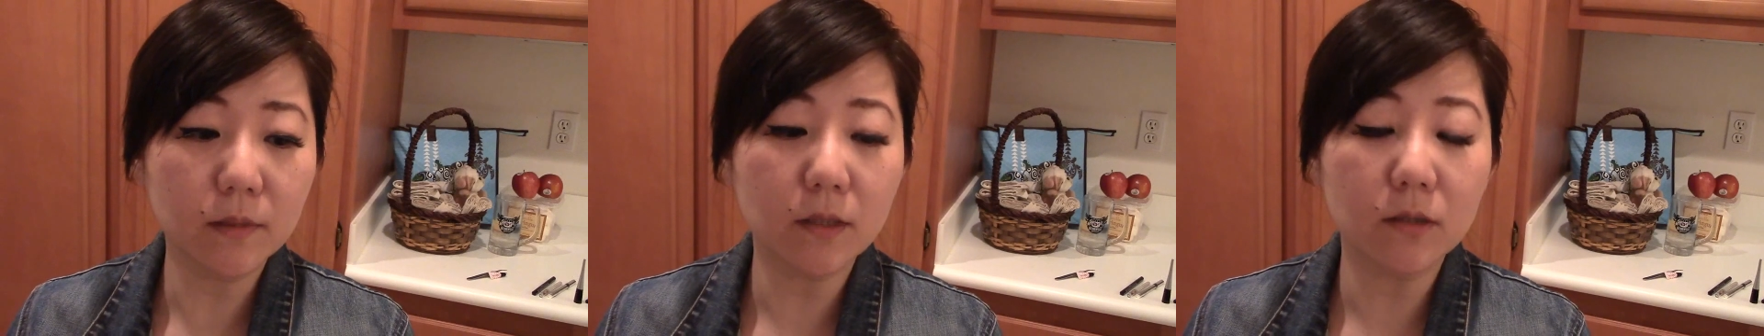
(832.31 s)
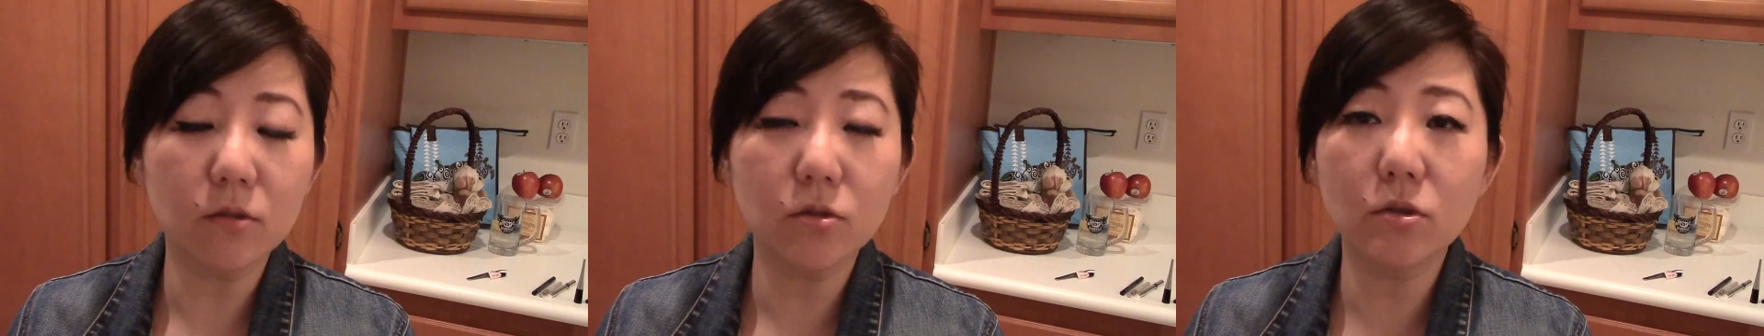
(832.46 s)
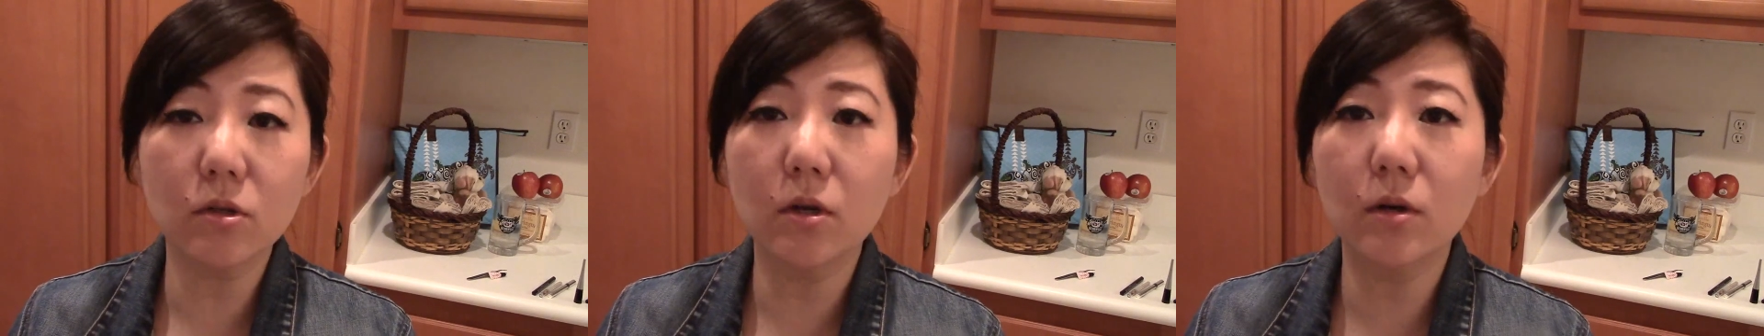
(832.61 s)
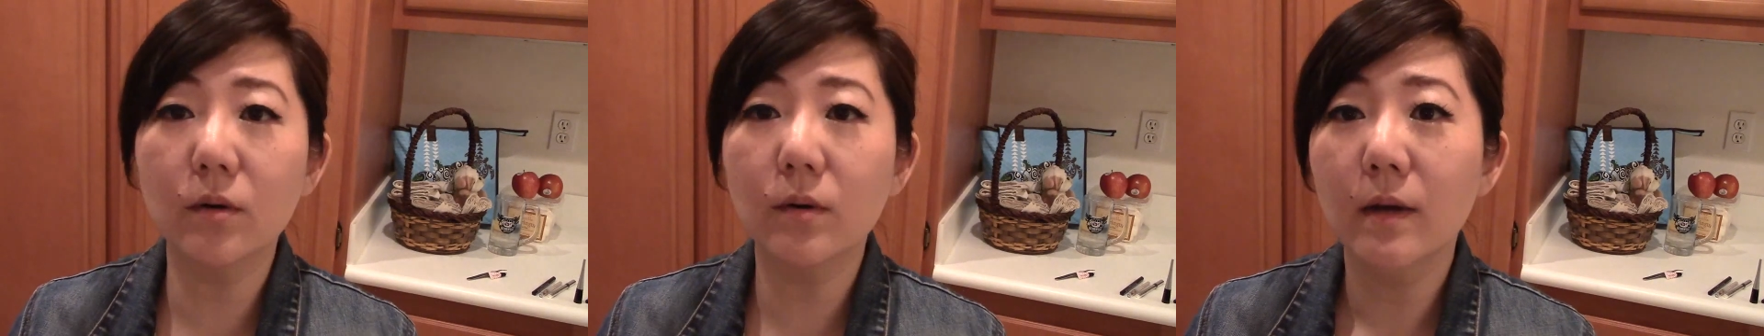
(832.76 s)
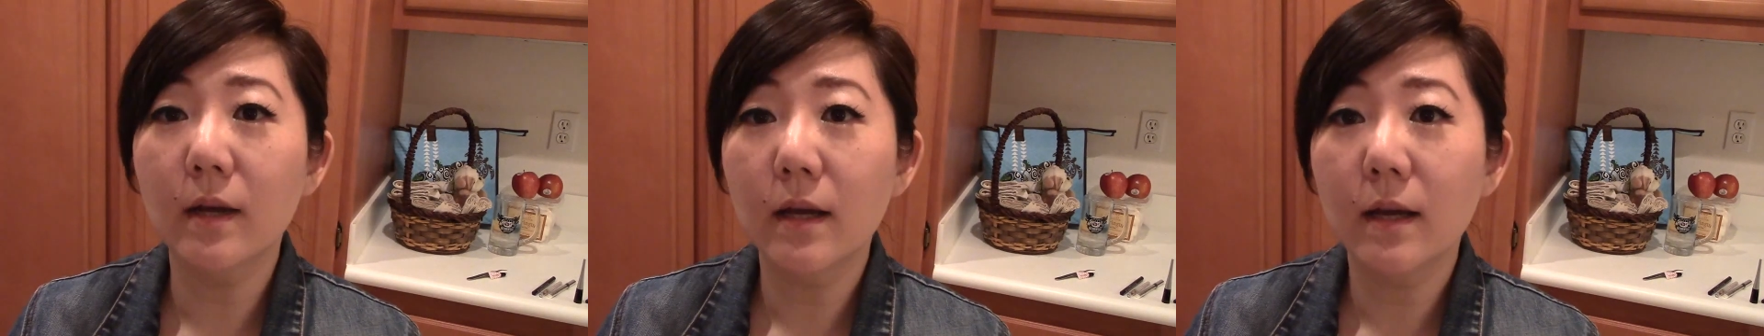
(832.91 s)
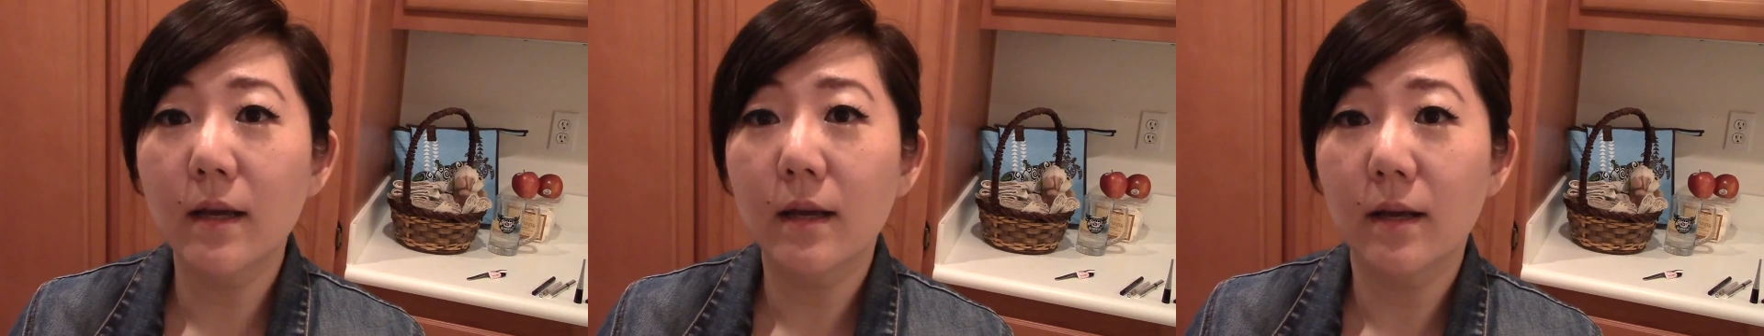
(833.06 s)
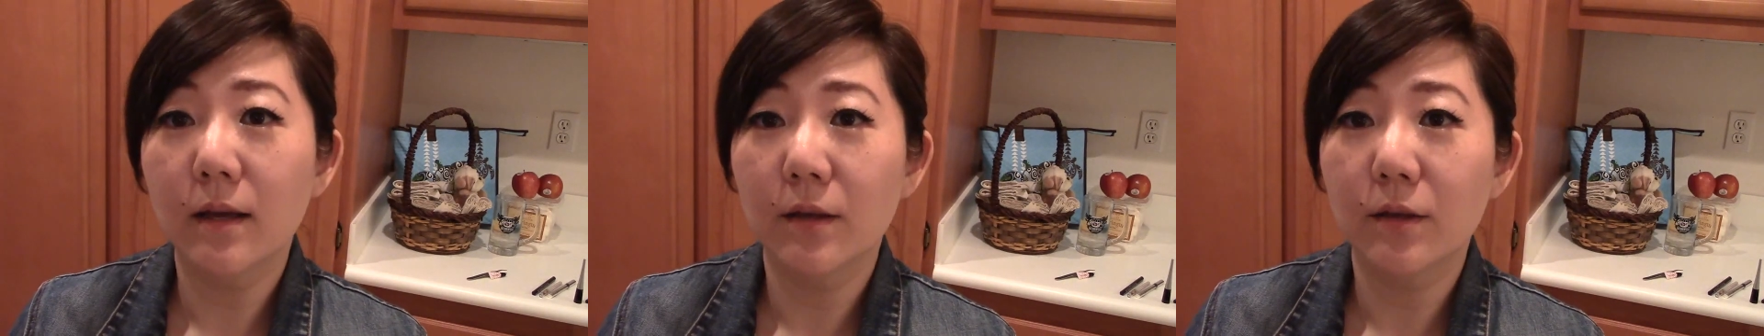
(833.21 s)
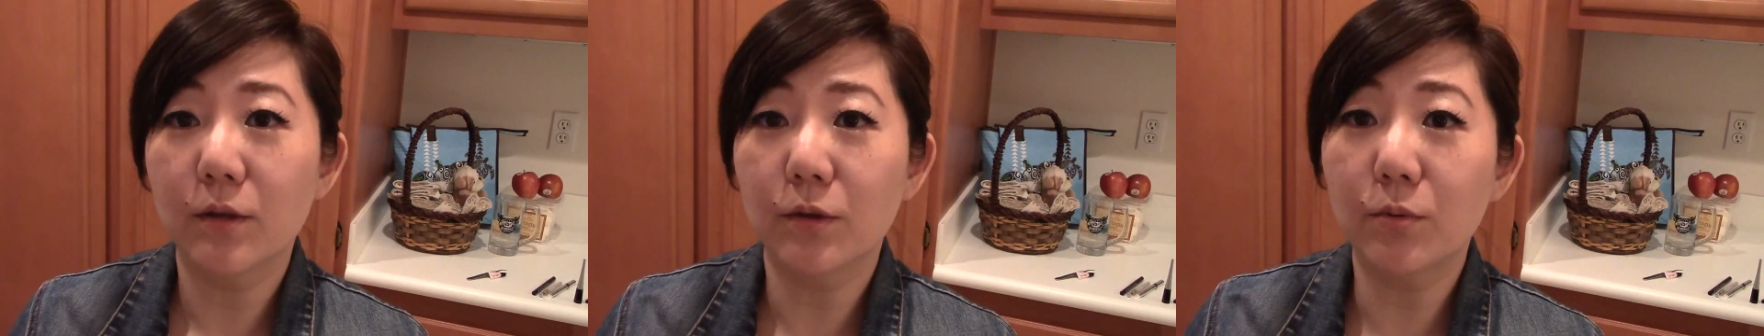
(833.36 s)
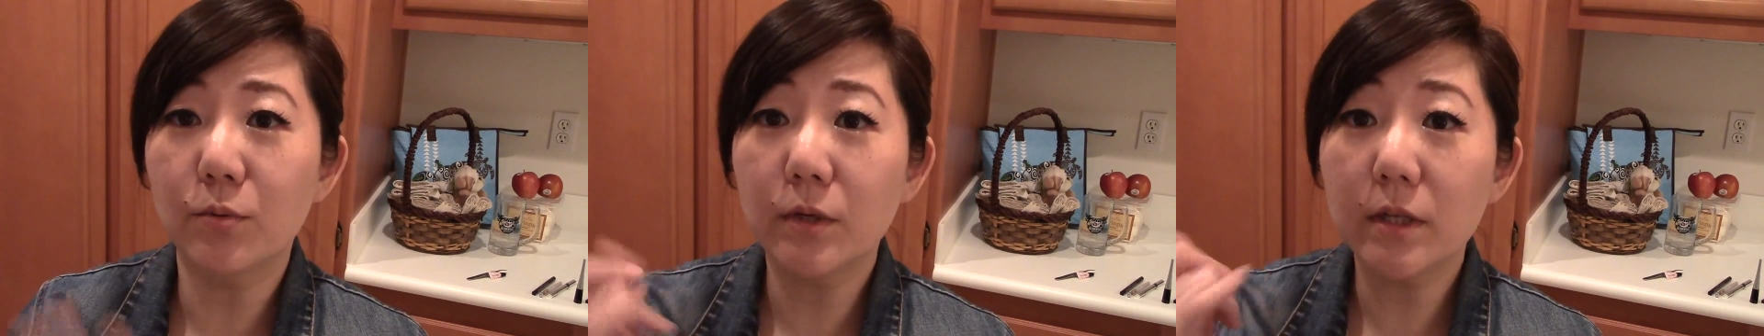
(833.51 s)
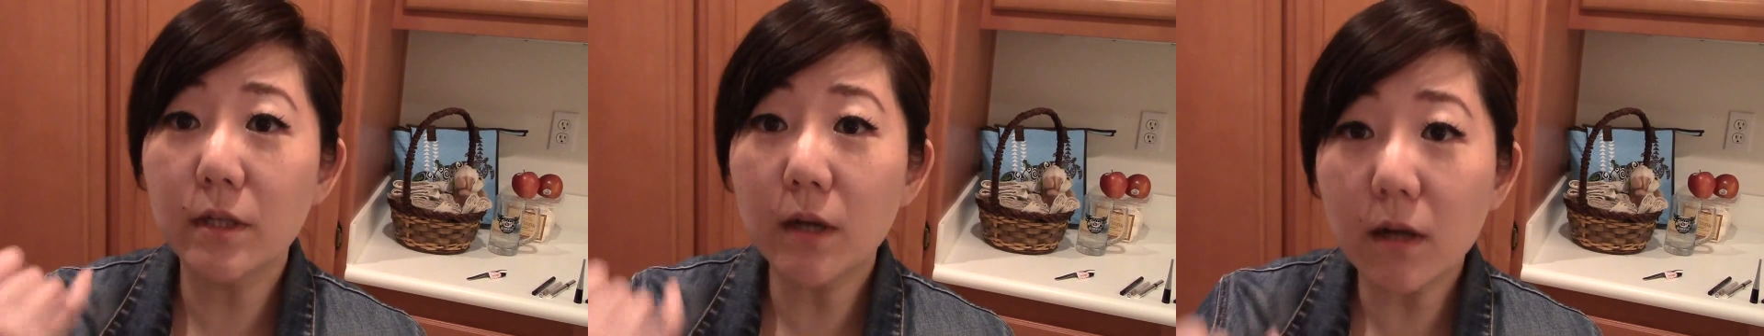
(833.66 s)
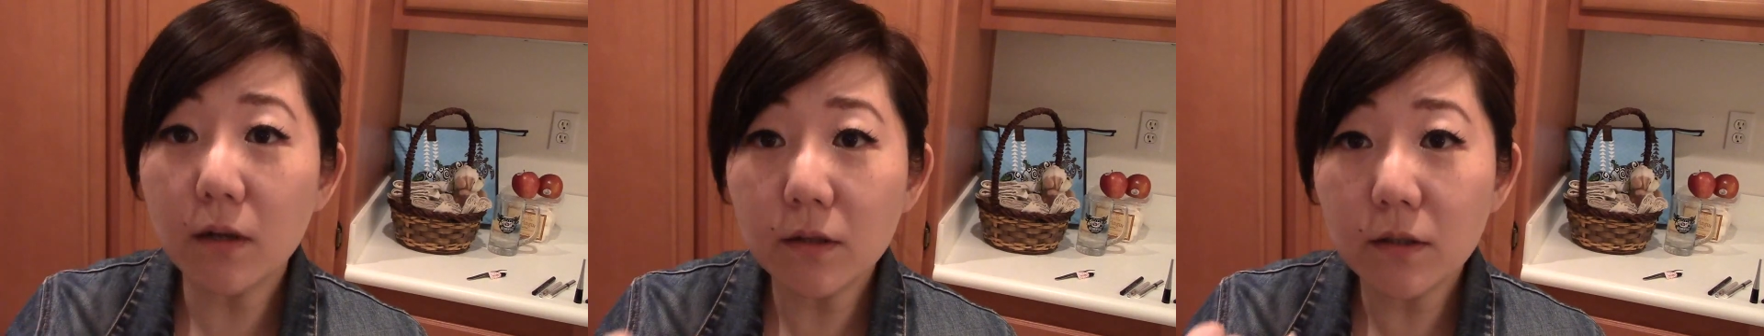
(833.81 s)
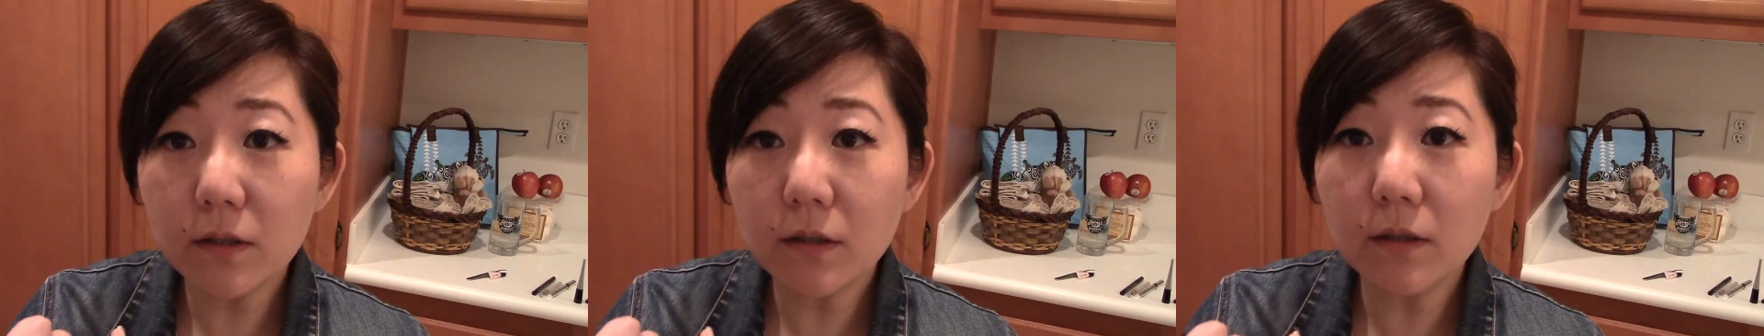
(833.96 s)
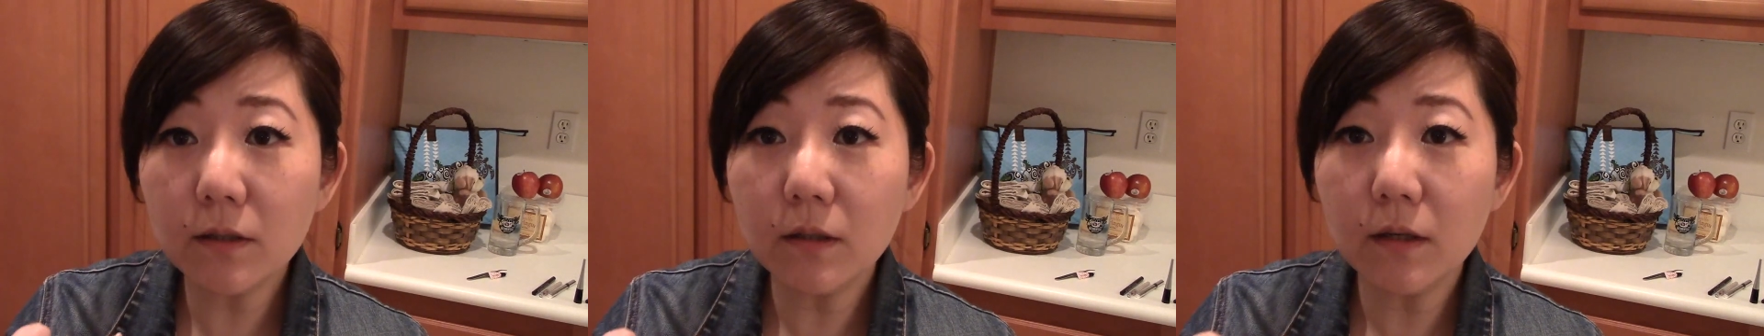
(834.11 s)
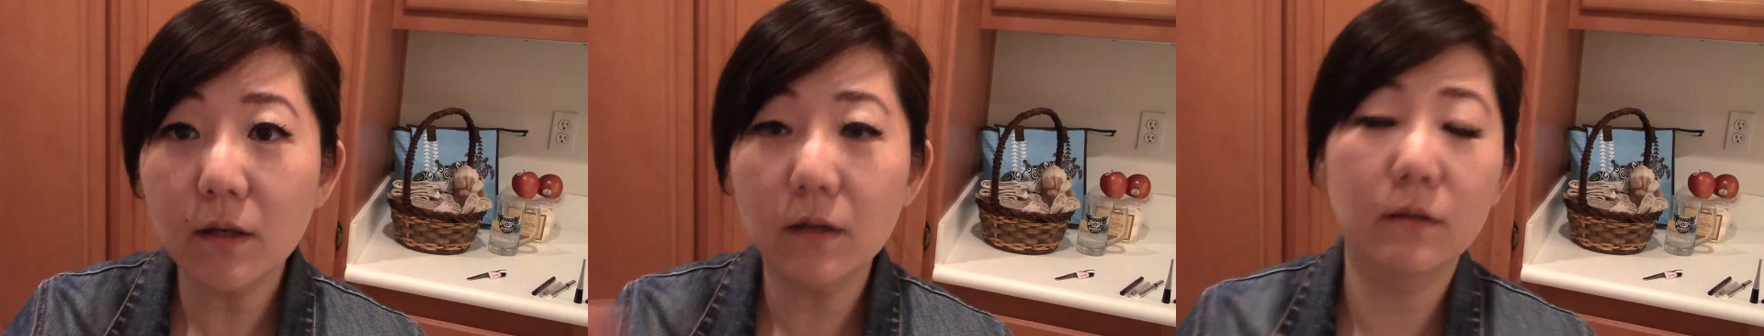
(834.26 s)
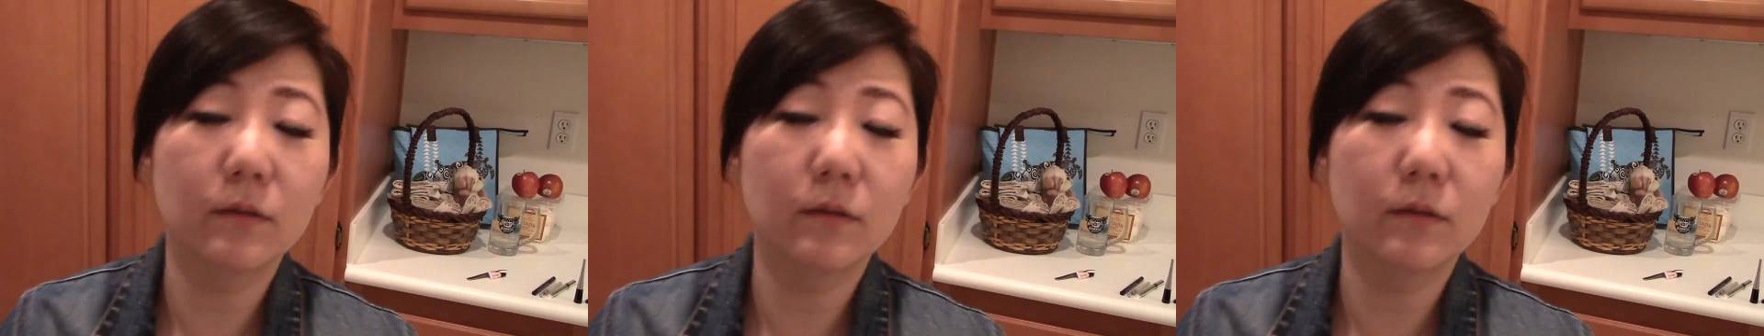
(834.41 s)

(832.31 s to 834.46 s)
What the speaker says: So $3